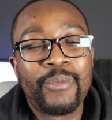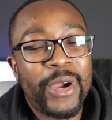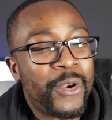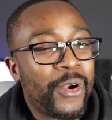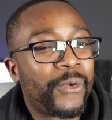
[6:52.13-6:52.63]

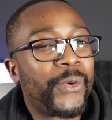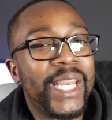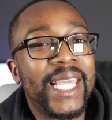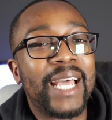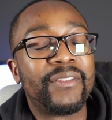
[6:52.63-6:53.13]
but not
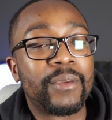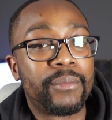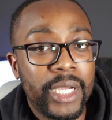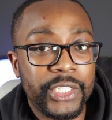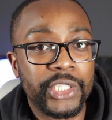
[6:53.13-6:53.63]
really
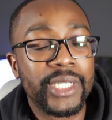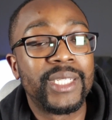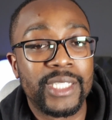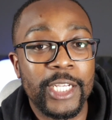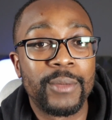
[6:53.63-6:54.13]
having much
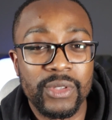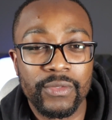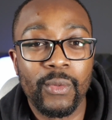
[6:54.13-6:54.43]
in terms of